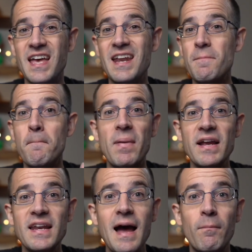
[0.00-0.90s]
and it
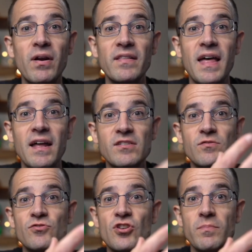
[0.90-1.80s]
might not
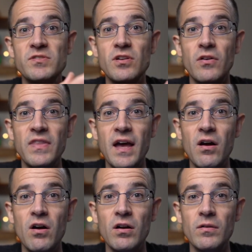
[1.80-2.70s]
jumpstart that
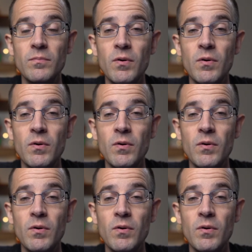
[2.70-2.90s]
heart.